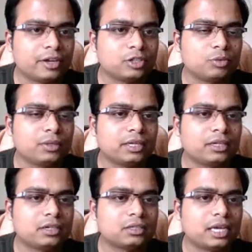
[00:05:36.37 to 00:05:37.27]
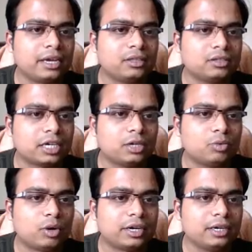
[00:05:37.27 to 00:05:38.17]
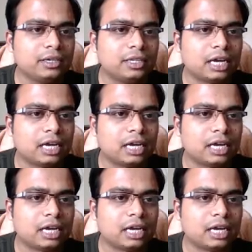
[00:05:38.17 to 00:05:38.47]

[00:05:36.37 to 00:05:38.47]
we are assuming that it is lying in the second quadrant.